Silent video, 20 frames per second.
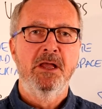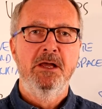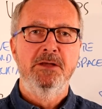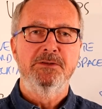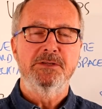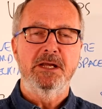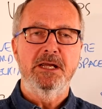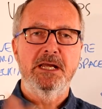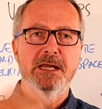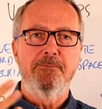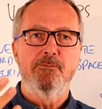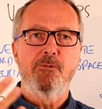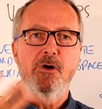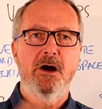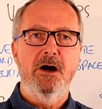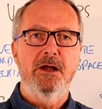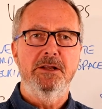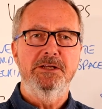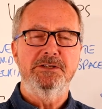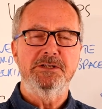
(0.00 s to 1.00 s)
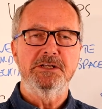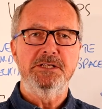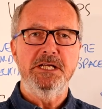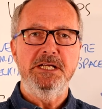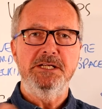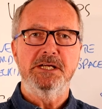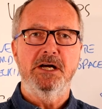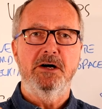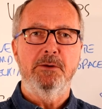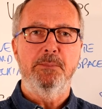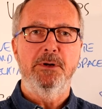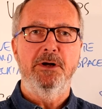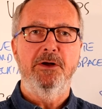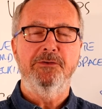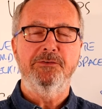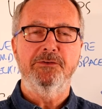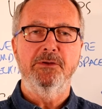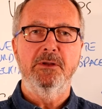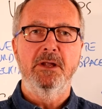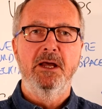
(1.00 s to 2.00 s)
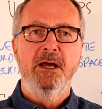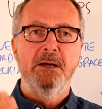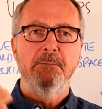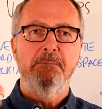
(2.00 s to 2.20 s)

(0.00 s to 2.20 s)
So Imran is a detailed person.